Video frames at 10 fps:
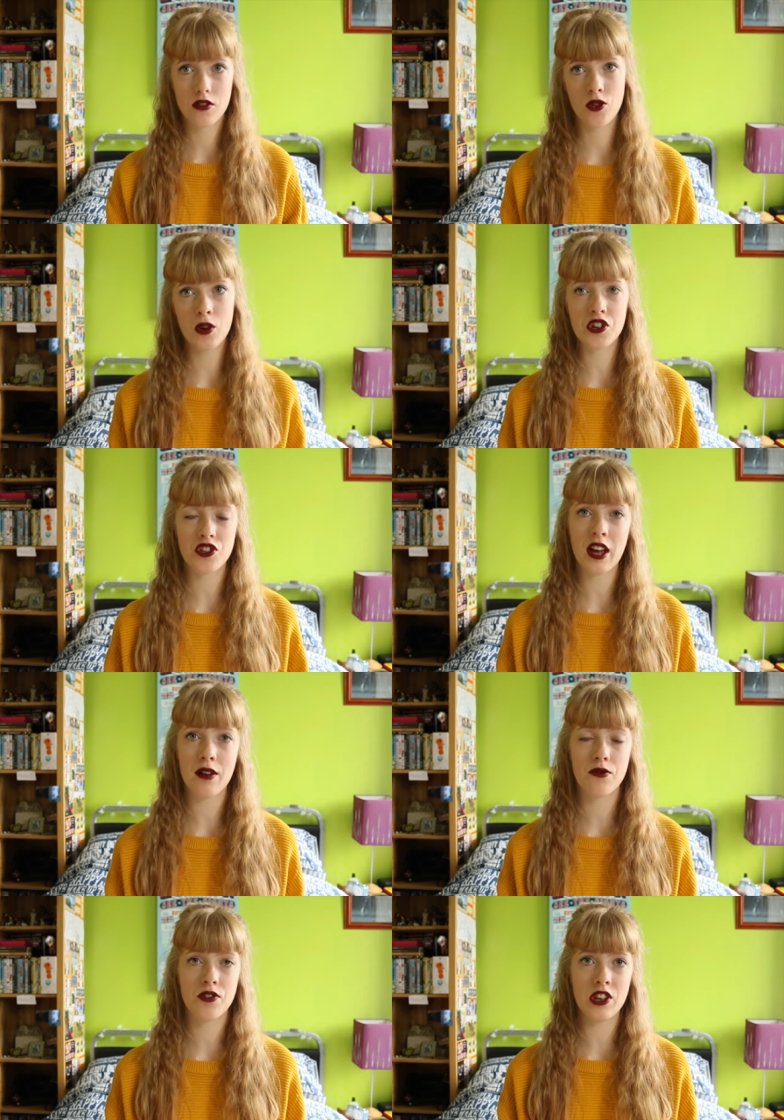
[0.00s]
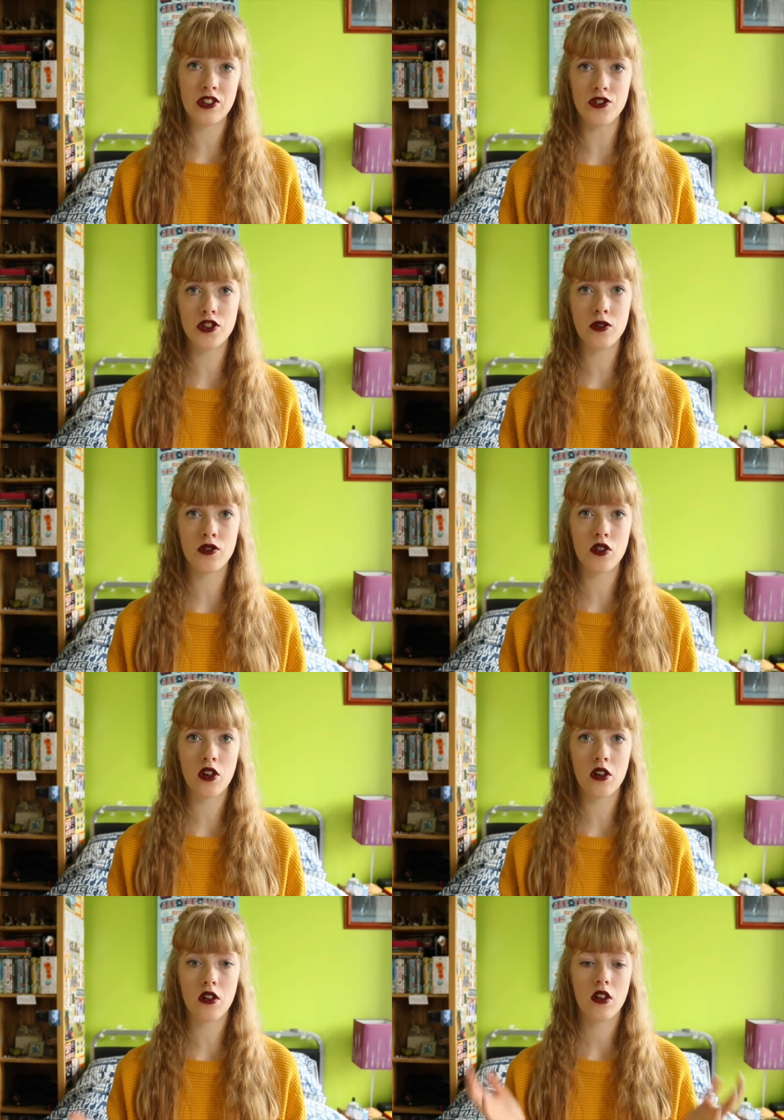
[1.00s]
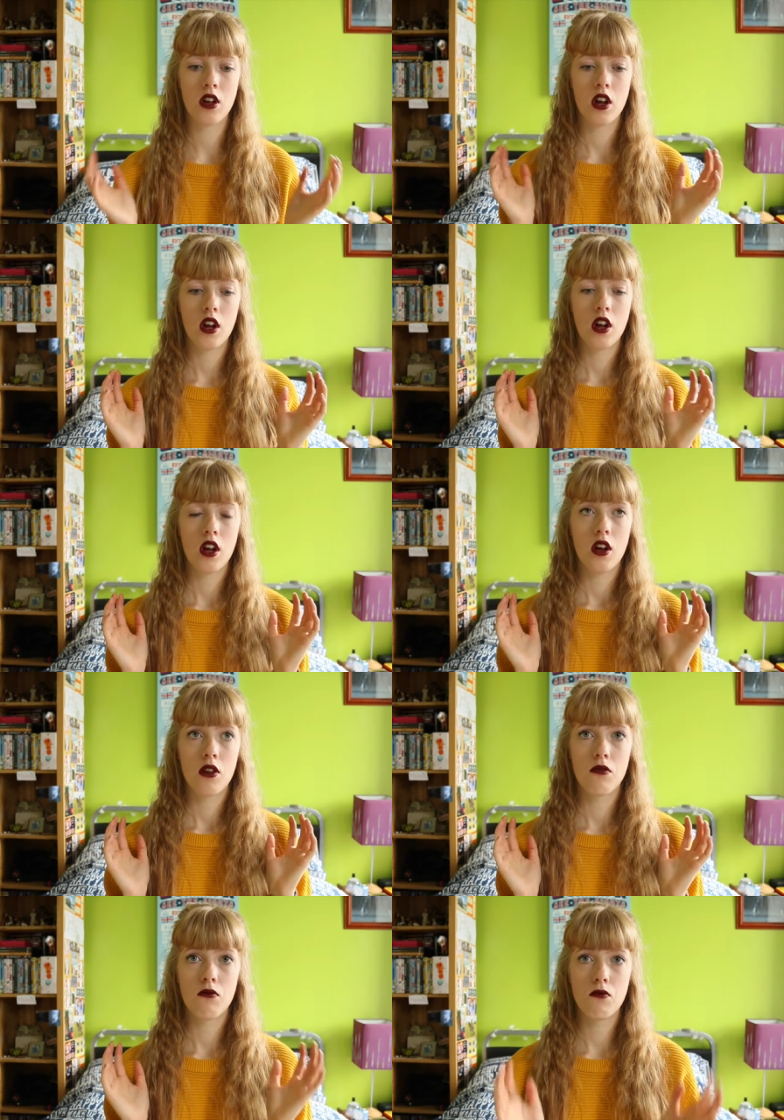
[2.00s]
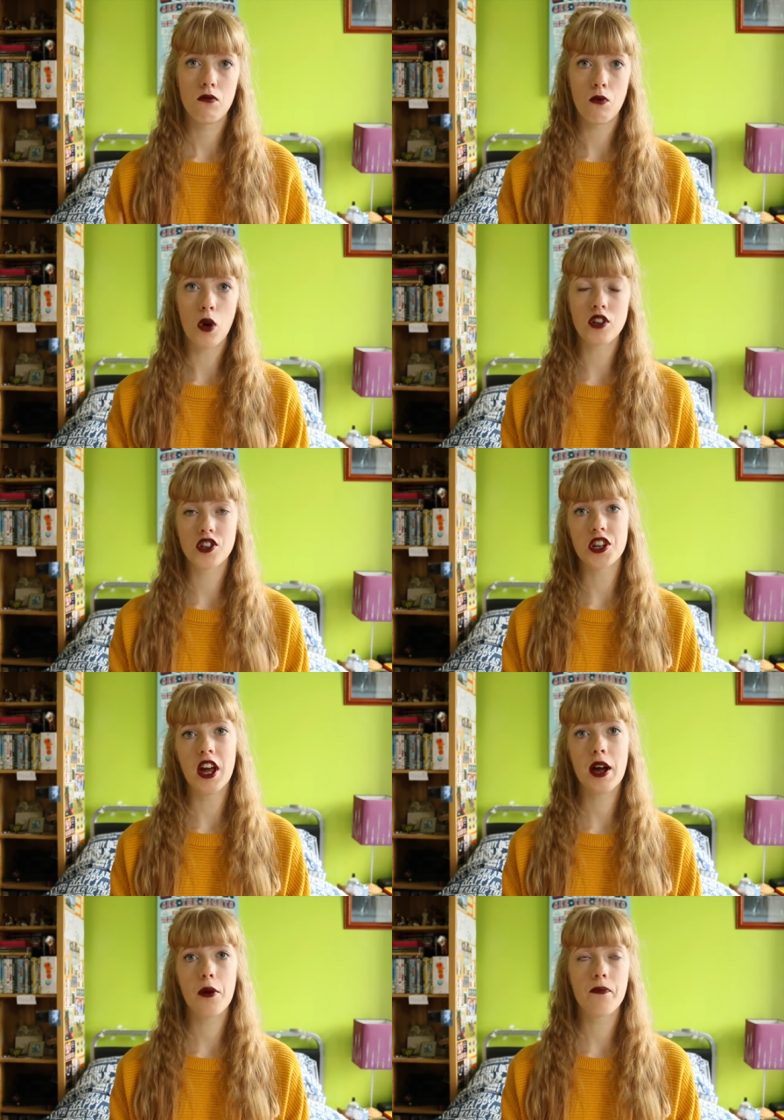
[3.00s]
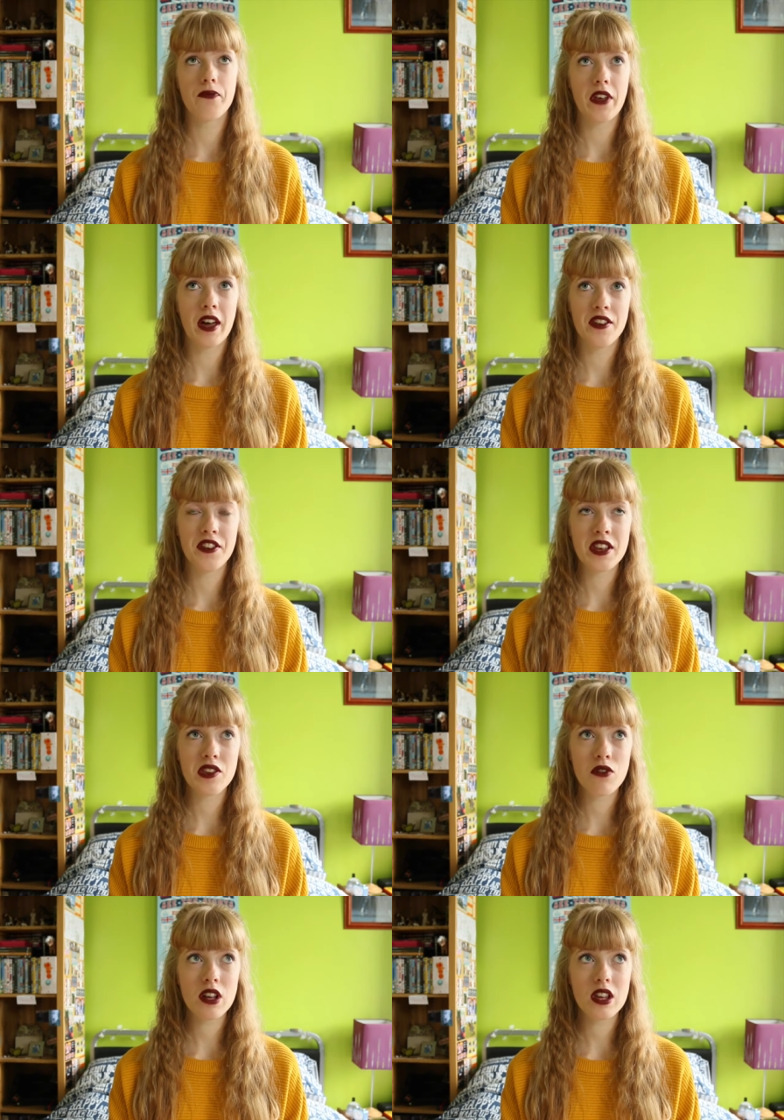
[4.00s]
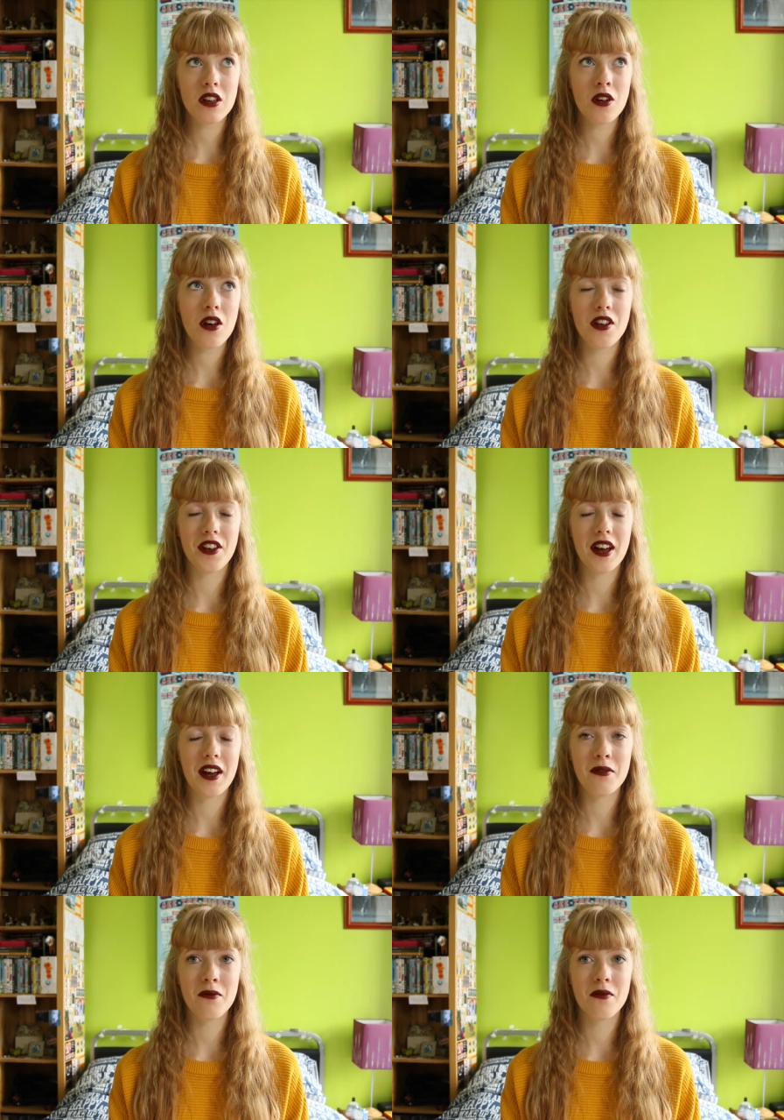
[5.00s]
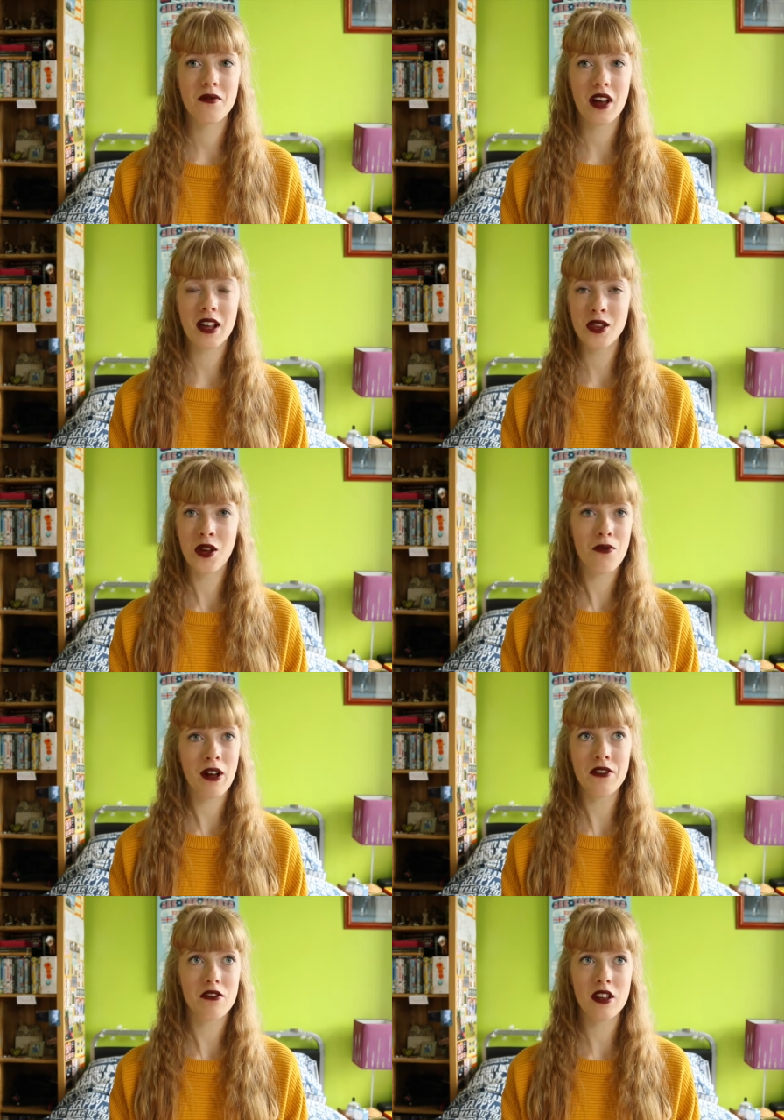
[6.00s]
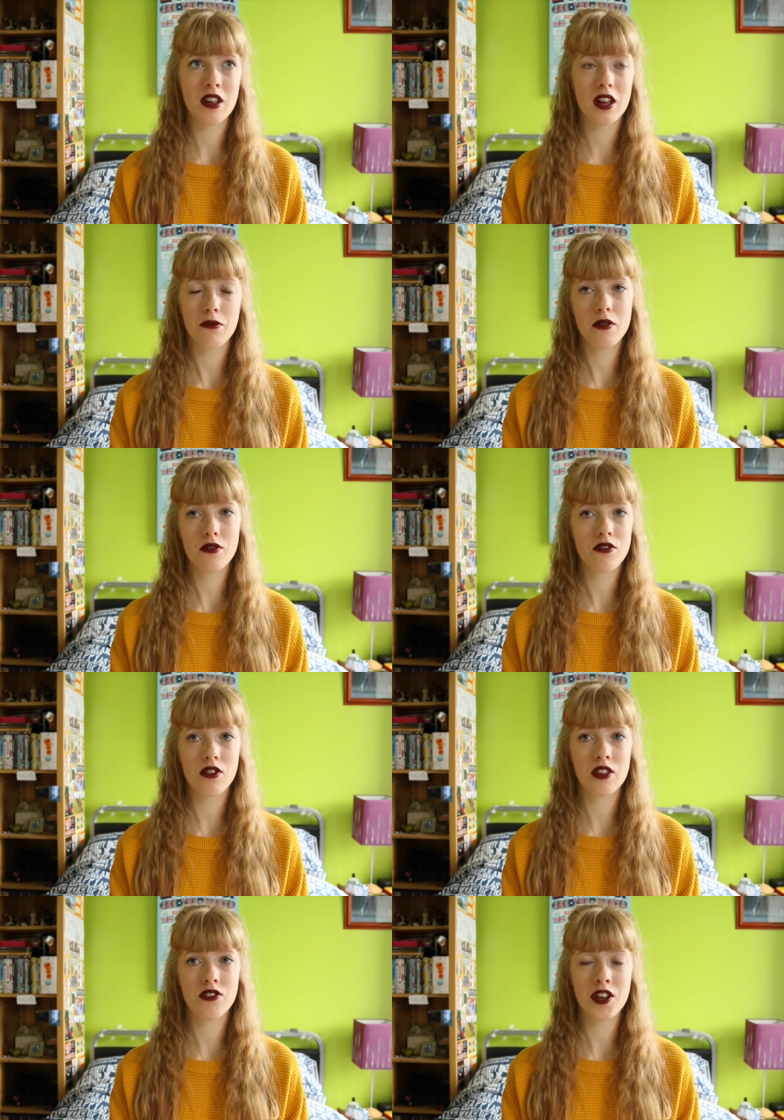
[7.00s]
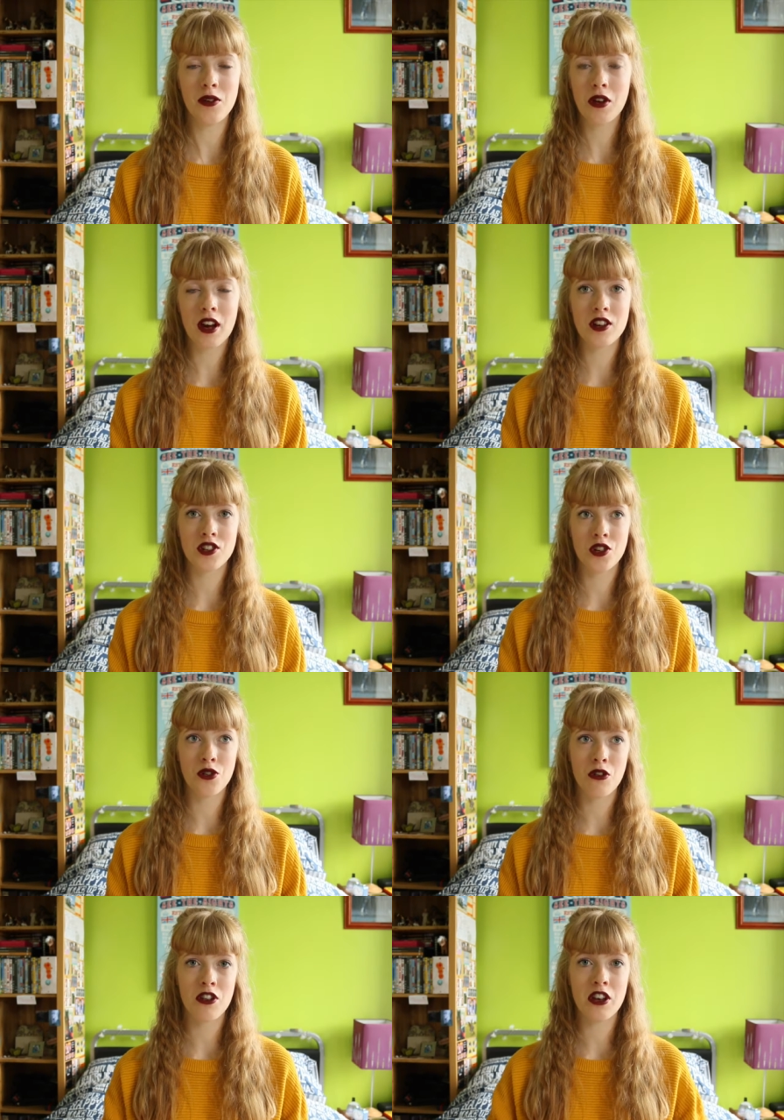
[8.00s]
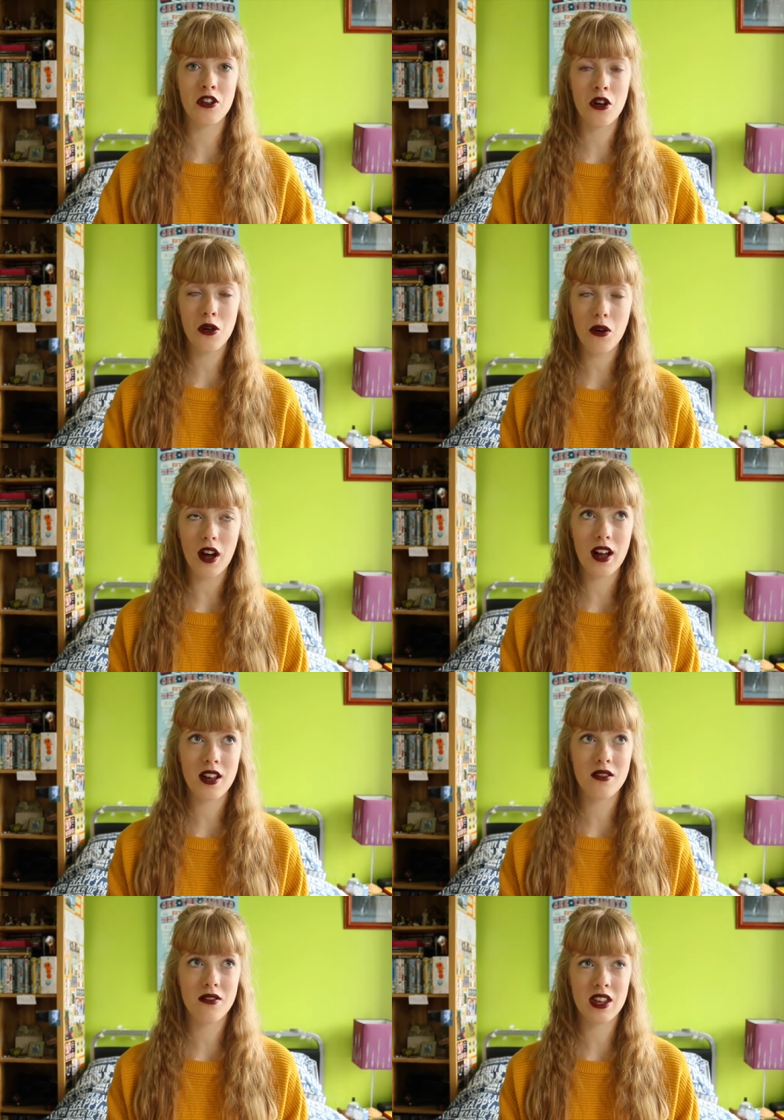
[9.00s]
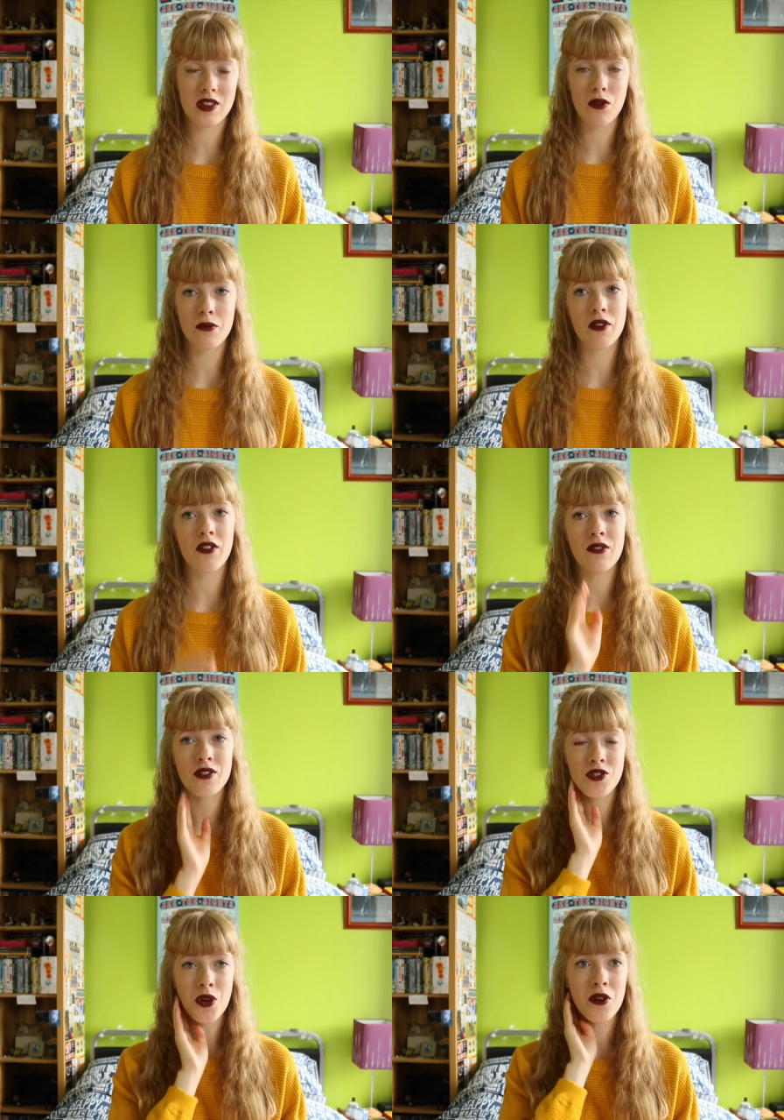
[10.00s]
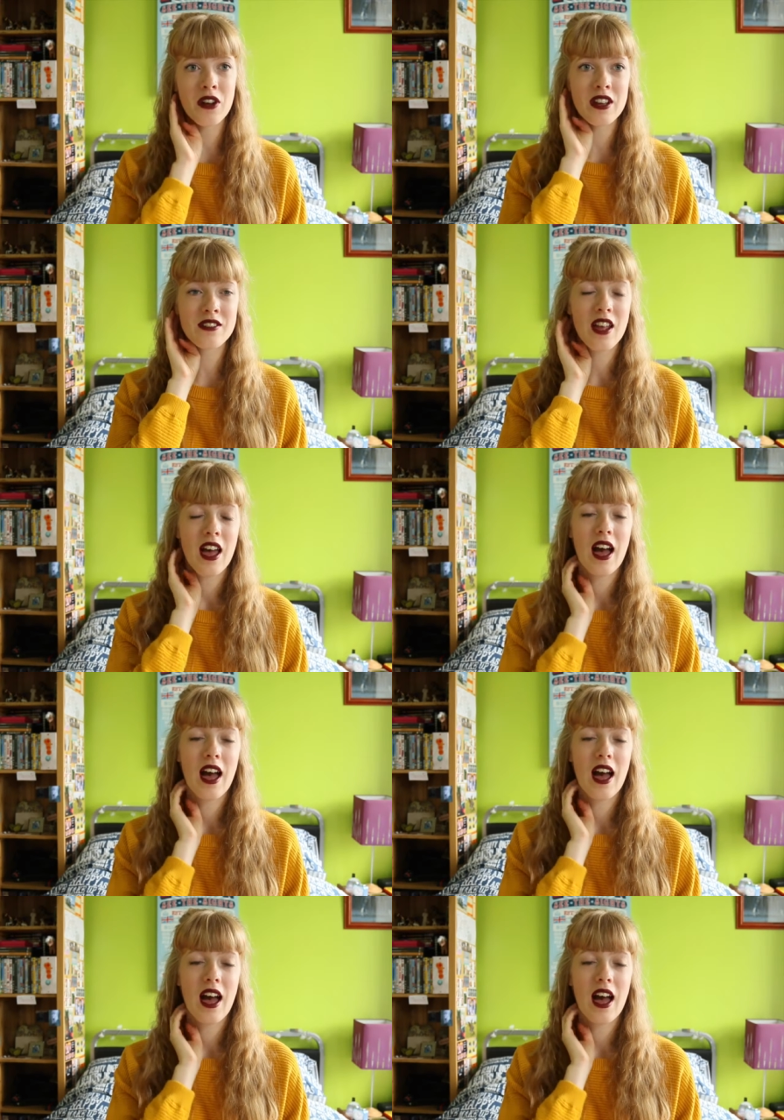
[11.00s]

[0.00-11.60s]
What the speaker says: So I just have season 2 to watch now, and it's really good. I love Anne of Green Gables, as you guys should already know. It's one of my favourite stories,